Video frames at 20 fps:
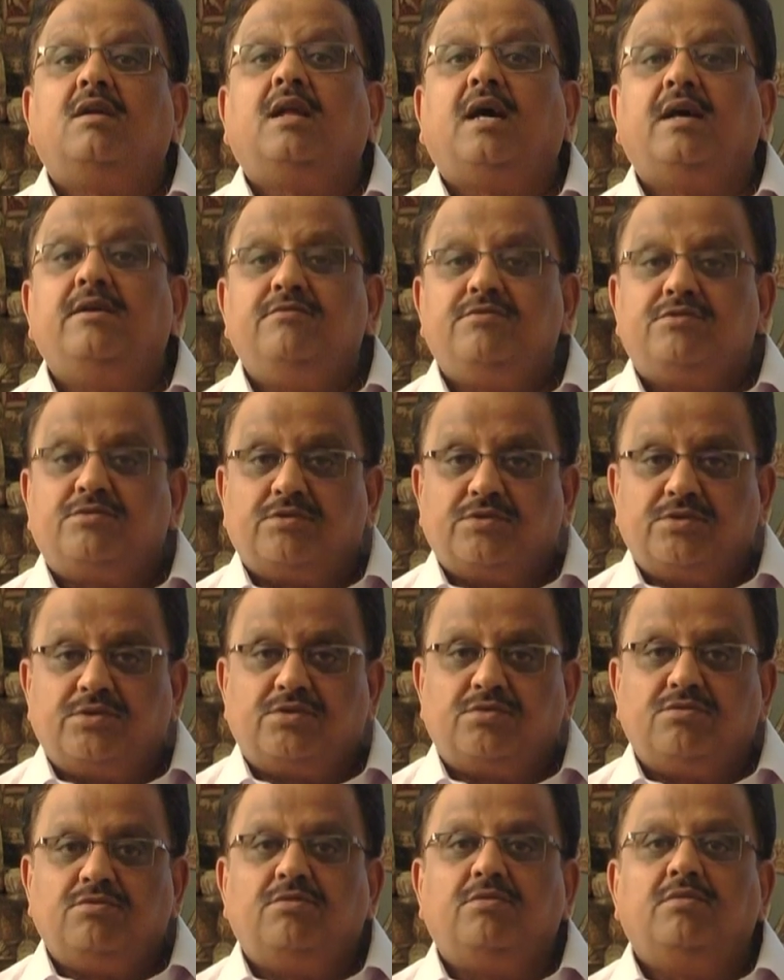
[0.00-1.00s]
live shows
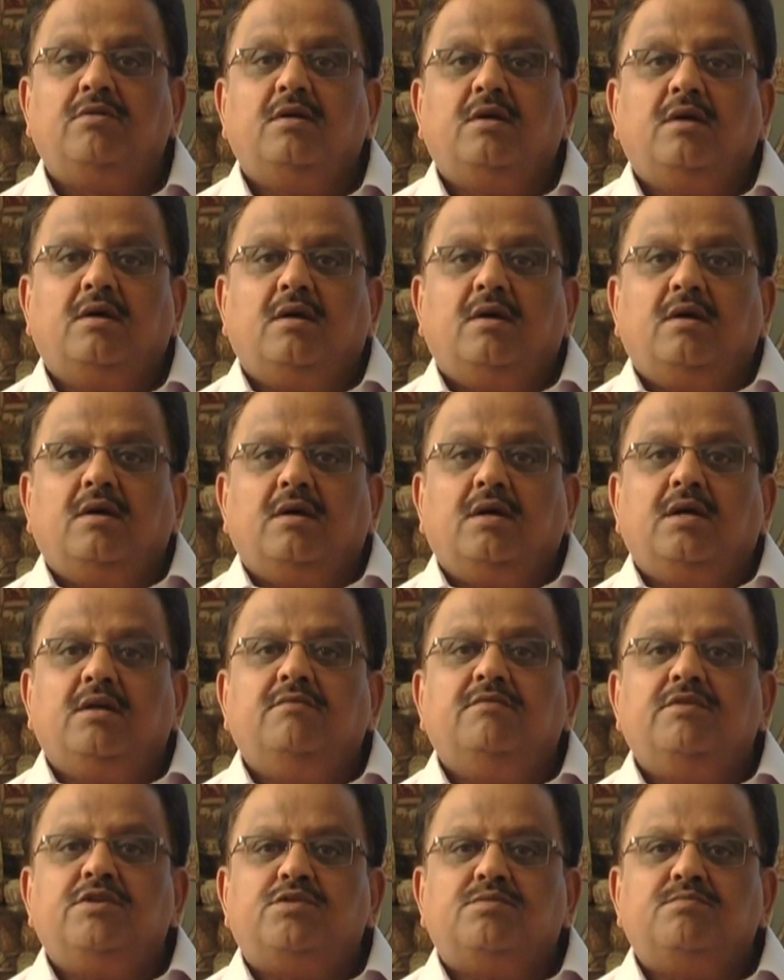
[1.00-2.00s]
too,
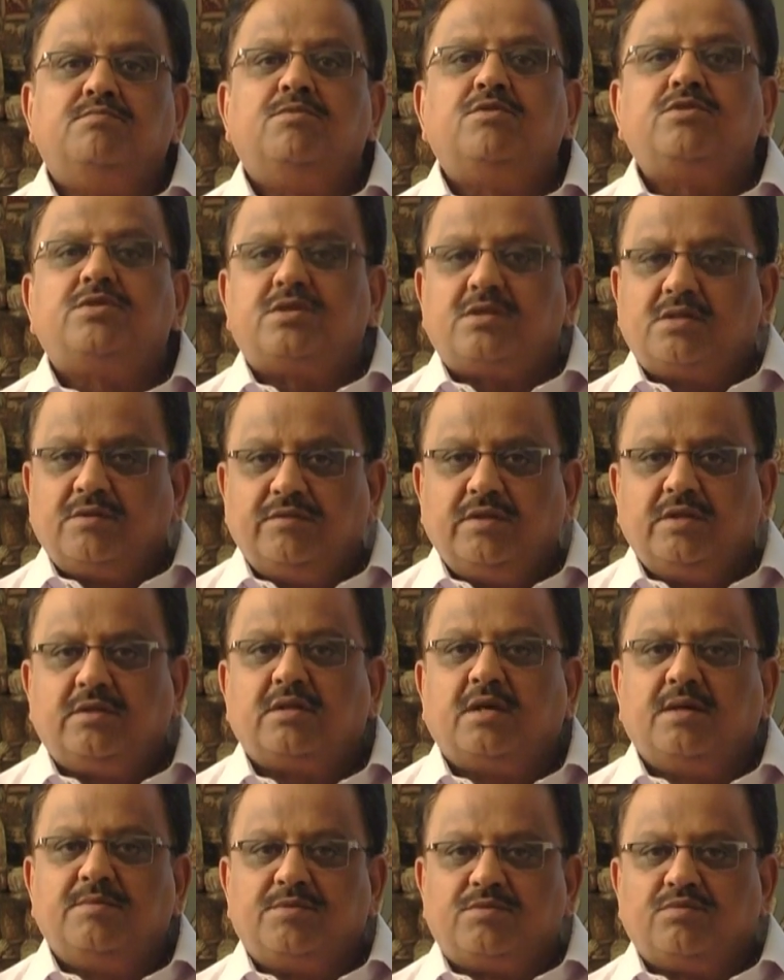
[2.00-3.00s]
in which most of the
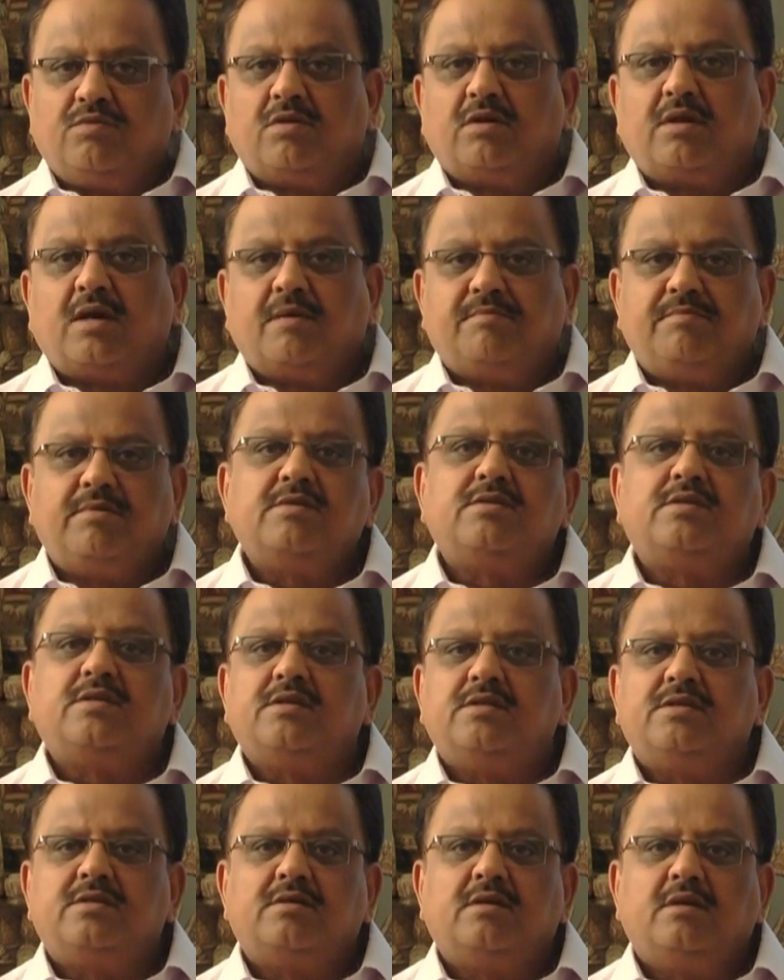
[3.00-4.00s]
times what happens
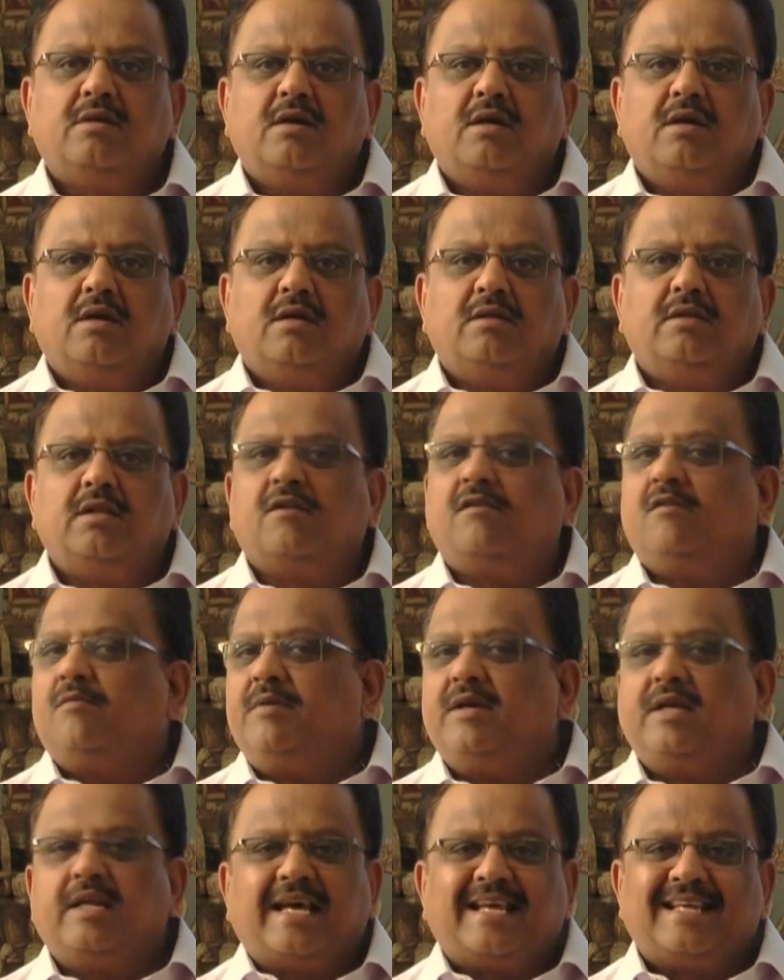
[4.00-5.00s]
is there will
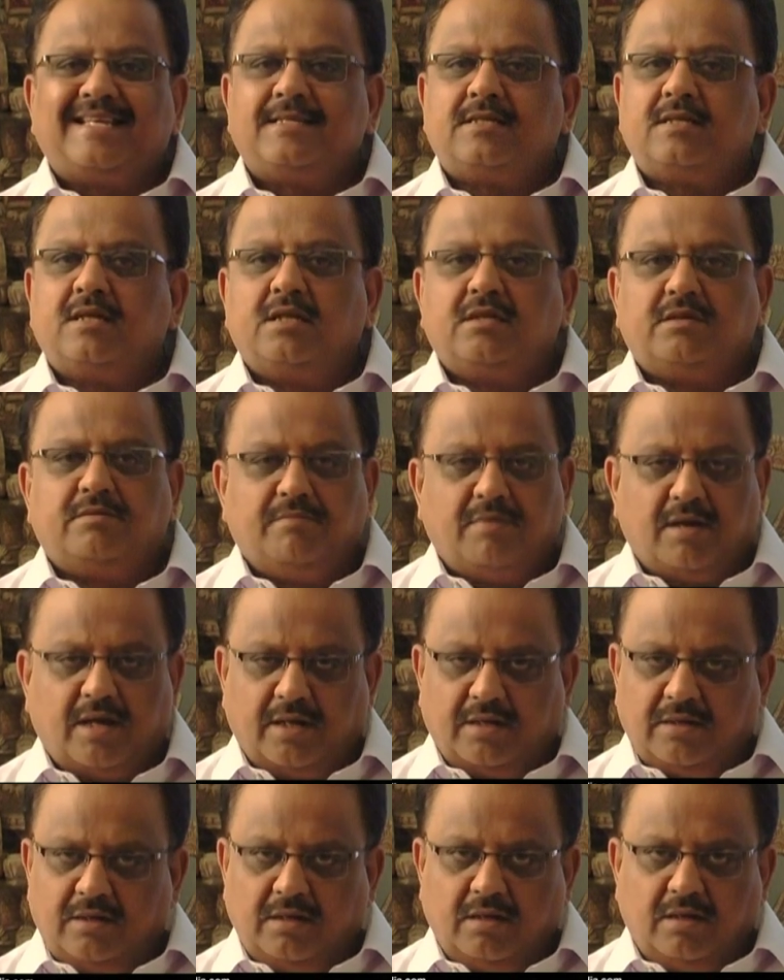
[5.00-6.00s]
be an excellent
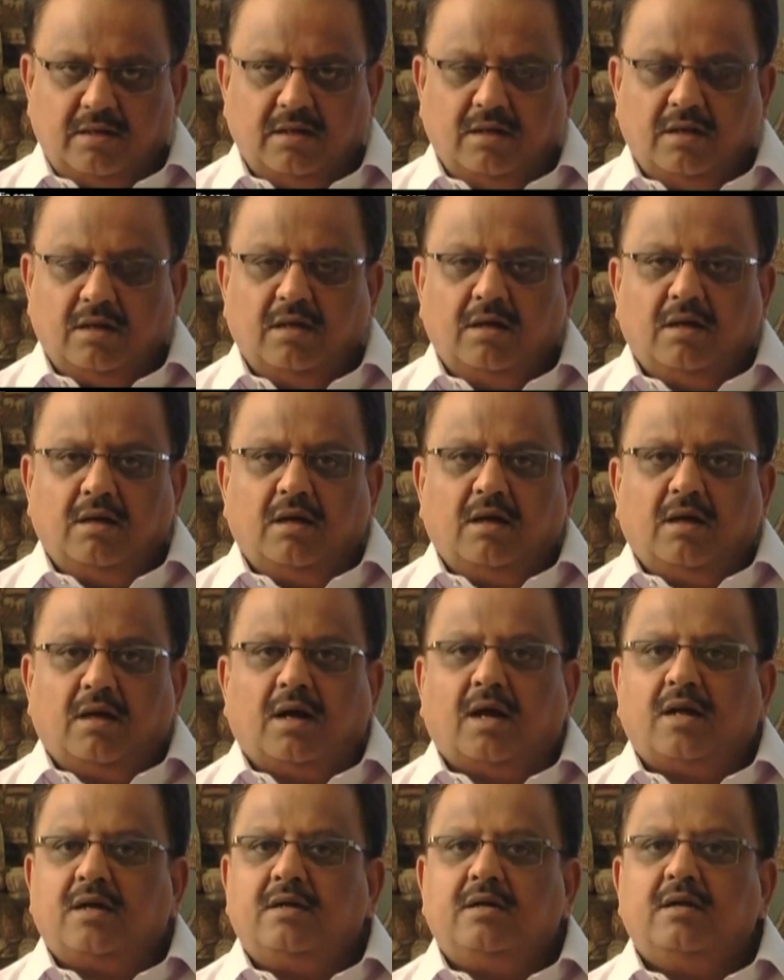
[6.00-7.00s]
band.
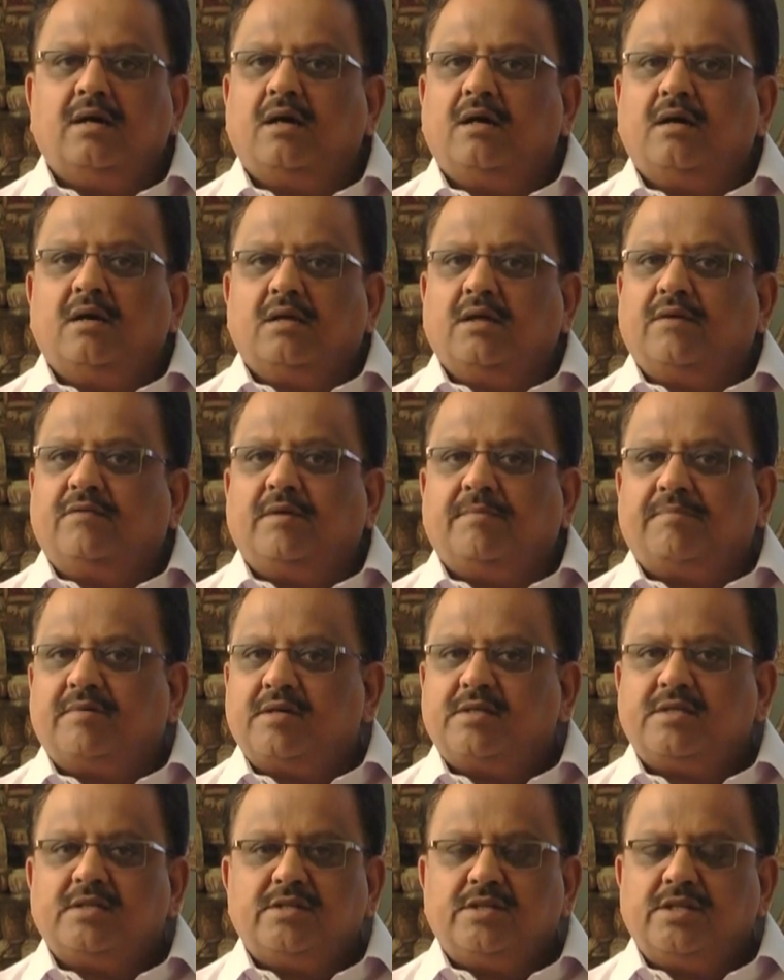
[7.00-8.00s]
And if the
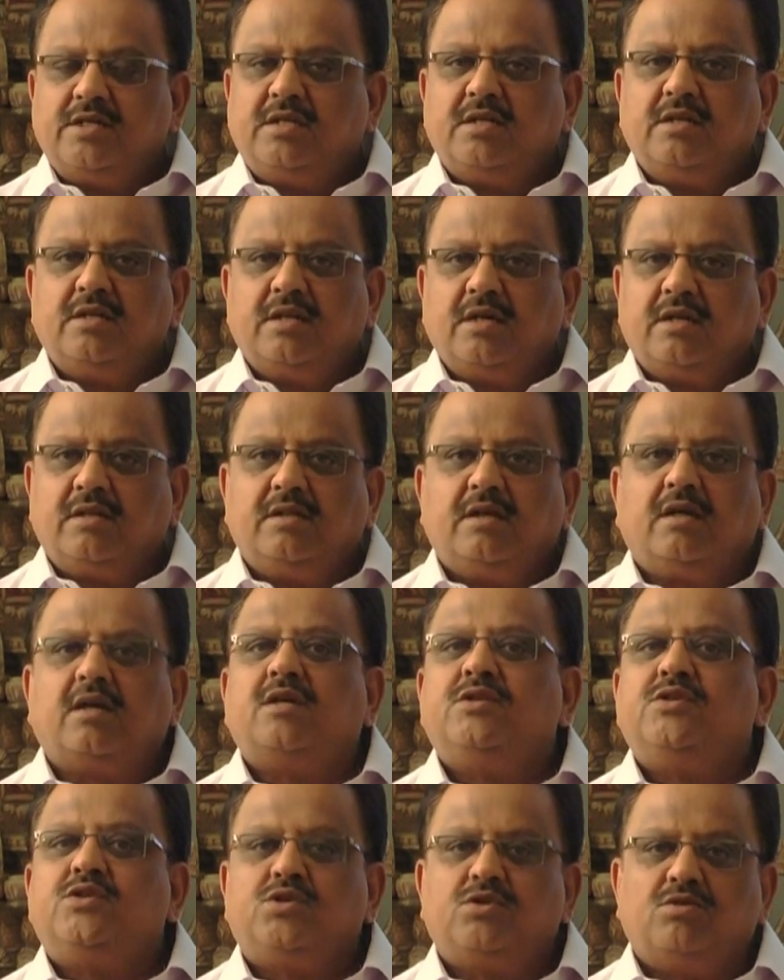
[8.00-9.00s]
person sitting near the
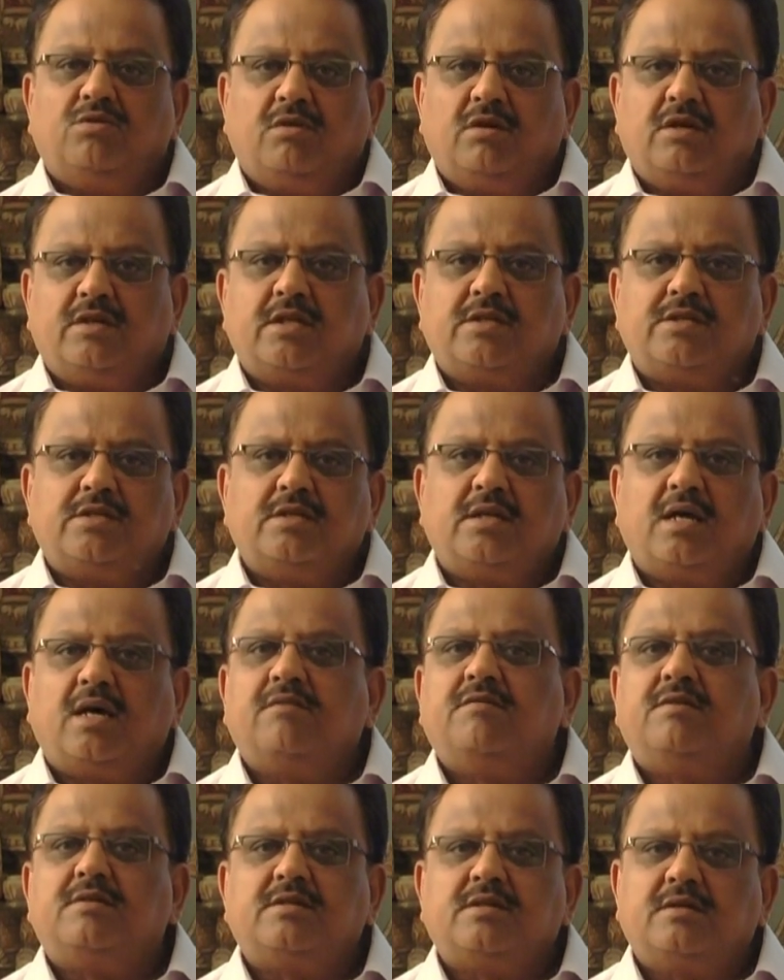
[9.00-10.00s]
console doesn't
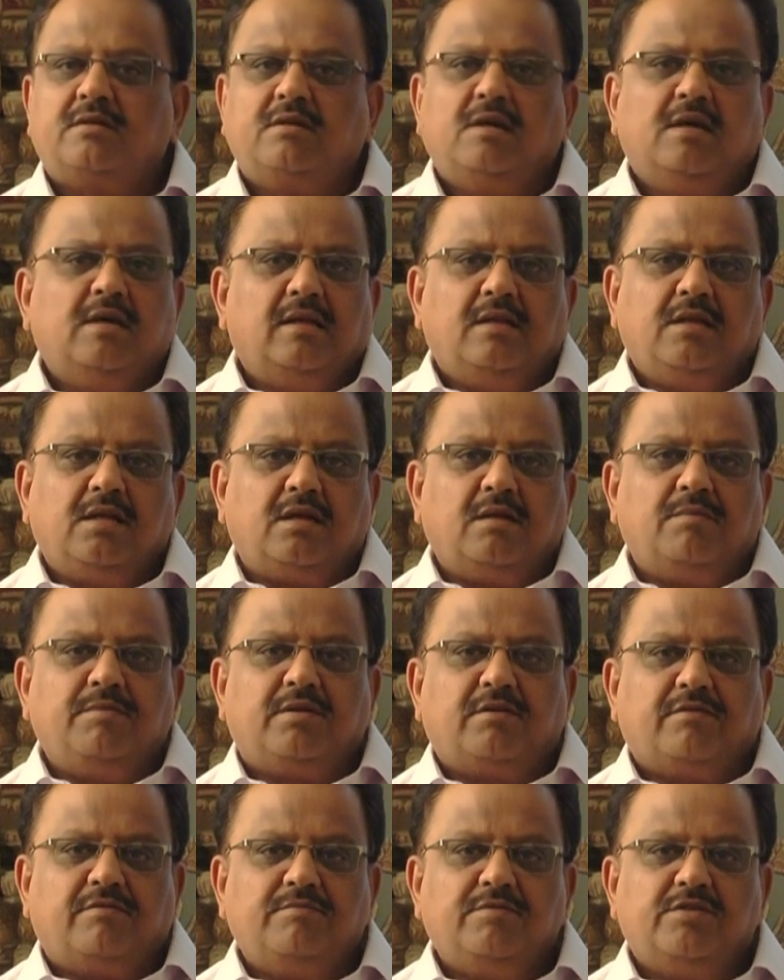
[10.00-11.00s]
have a little
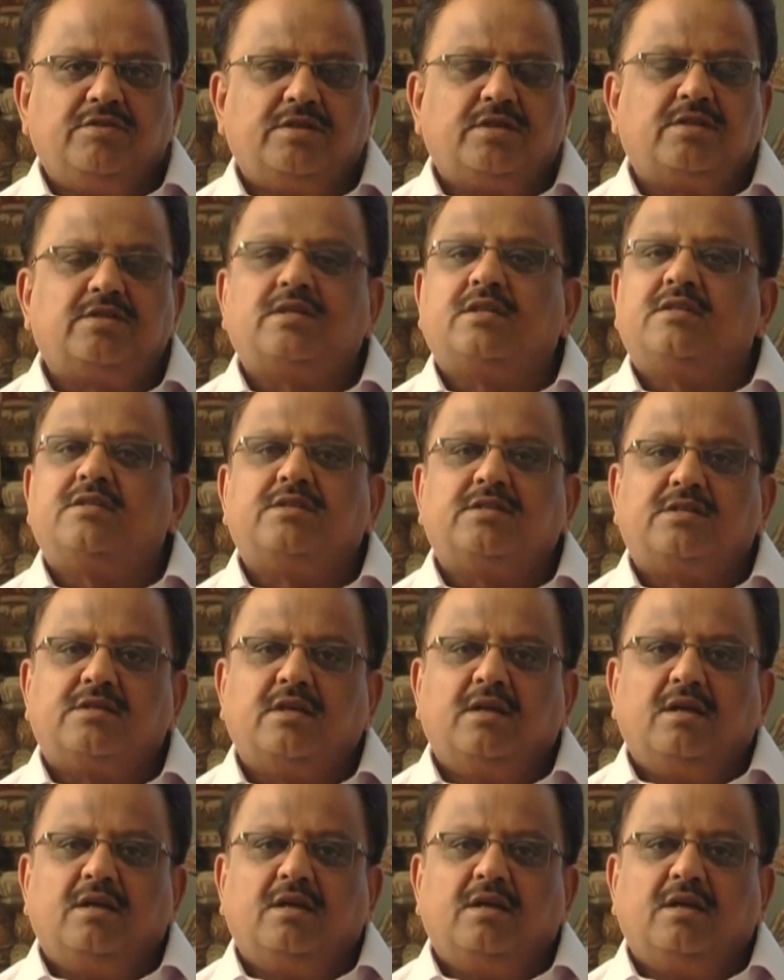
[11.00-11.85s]
bit of music sense